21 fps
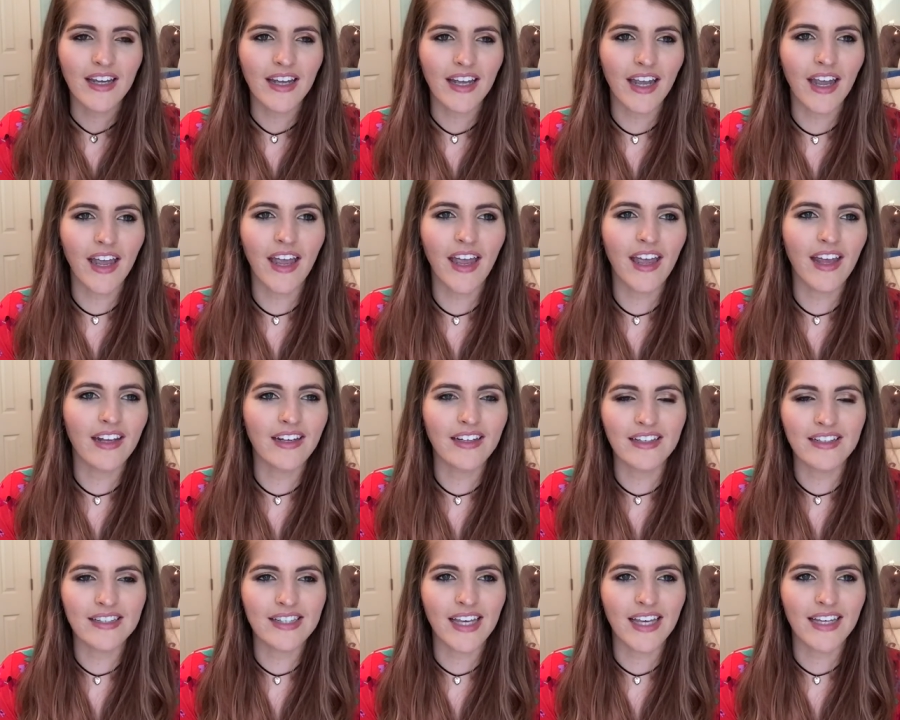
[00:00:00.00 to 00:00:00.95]
And
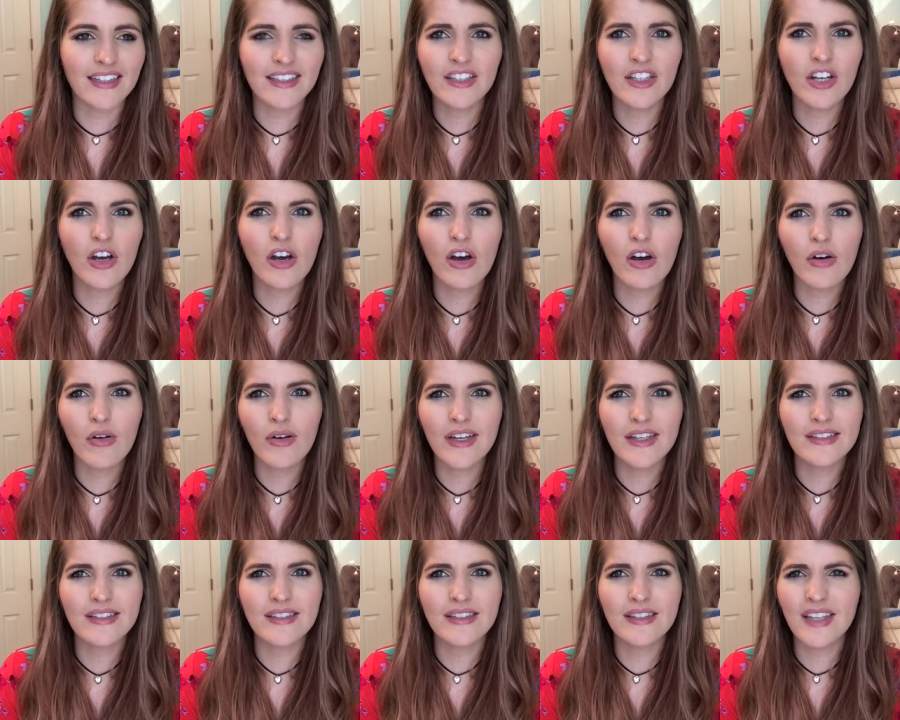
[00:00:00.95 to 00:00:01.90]
he's like, no,
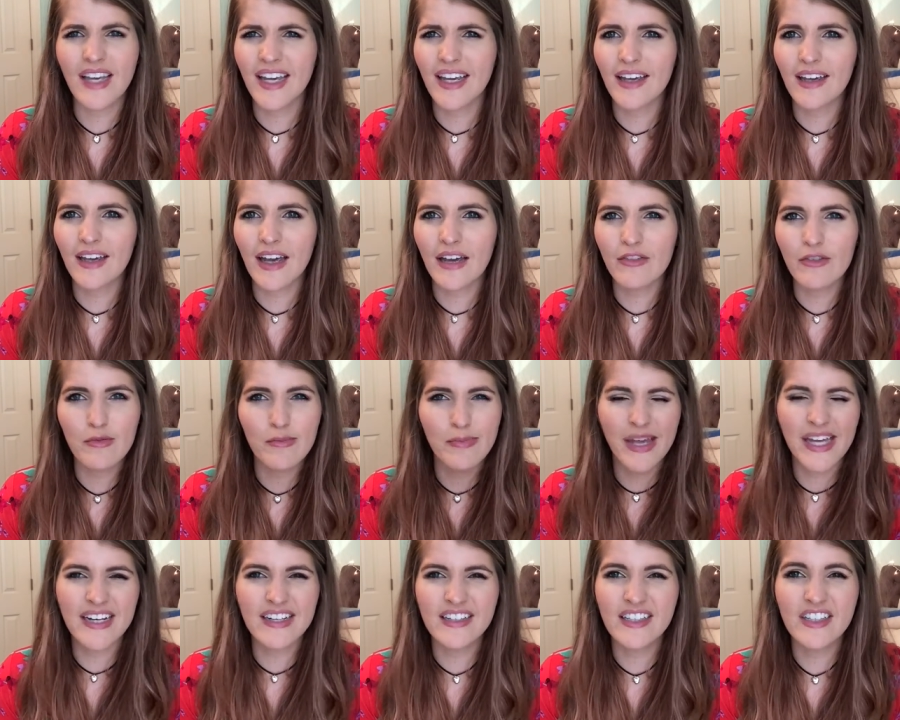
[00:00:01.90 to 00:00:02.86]
it's like, have you
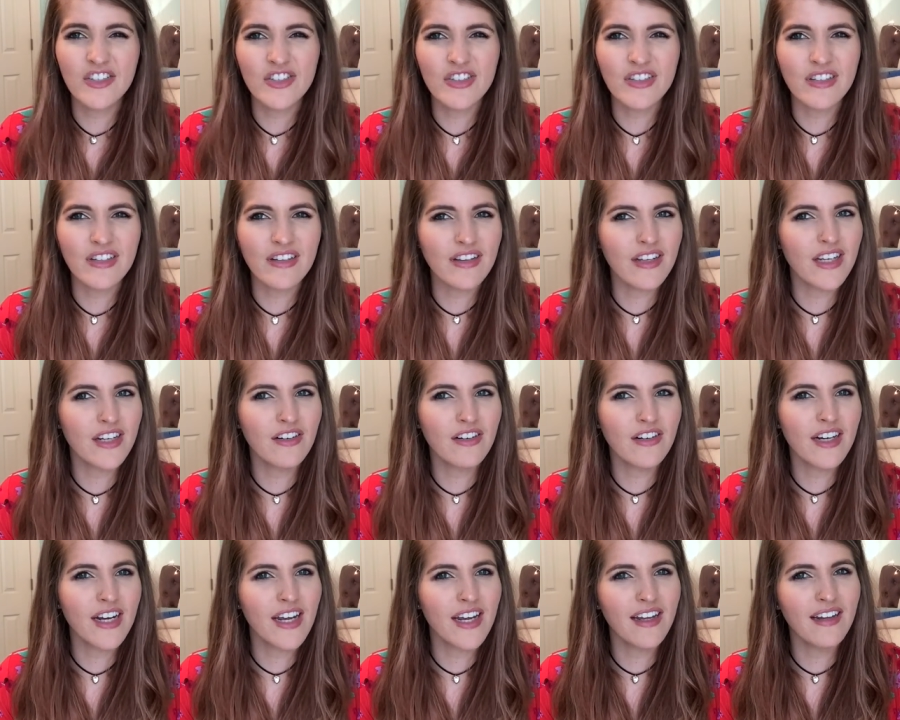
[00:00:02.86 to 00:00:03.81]
paid attention to the
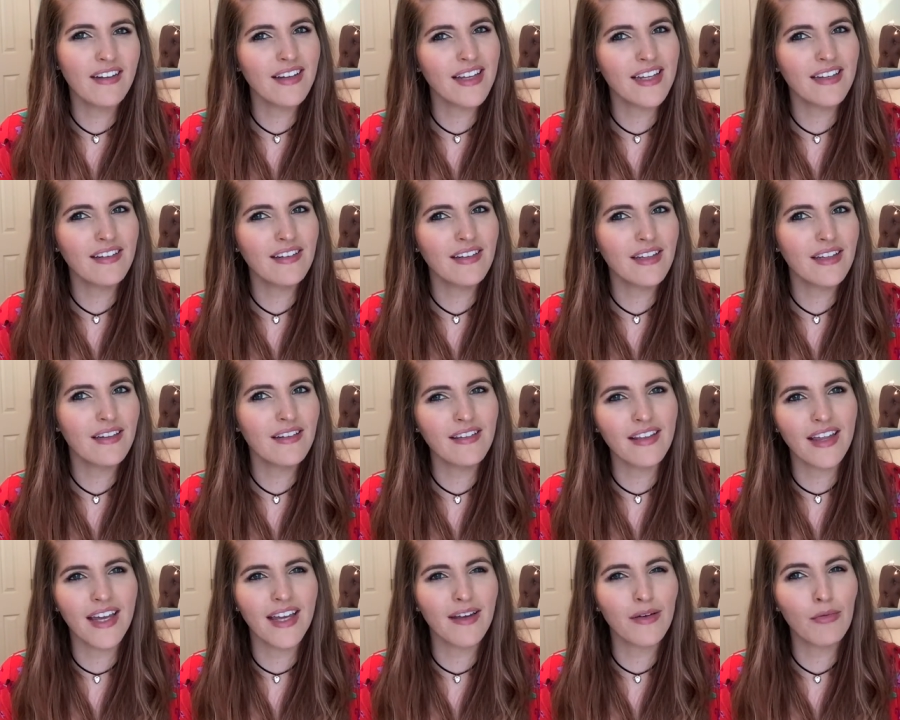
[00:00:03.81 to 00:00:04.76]
internet lately?
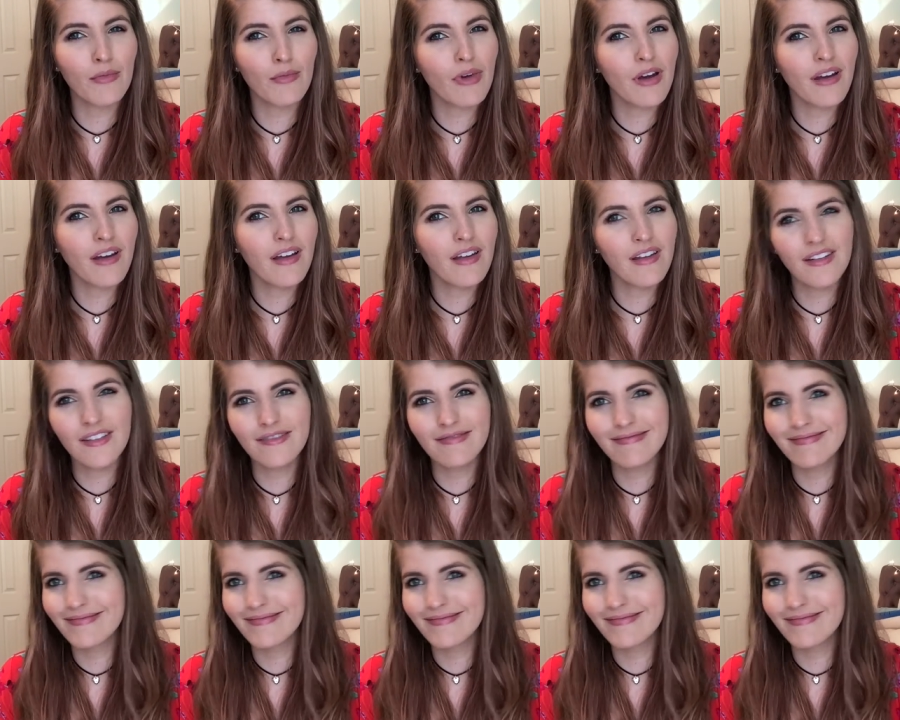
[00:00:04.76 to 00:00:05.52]
Like, what?